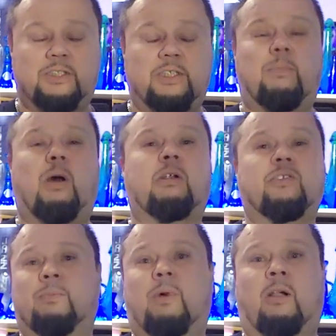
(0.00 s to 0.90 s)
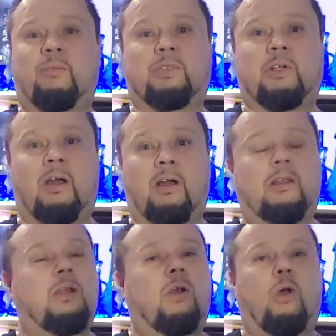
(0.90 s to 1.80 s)
She borrows from
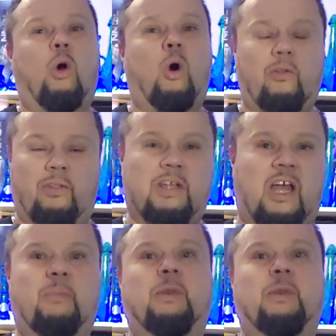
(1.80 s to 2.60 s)
Armstrong all the time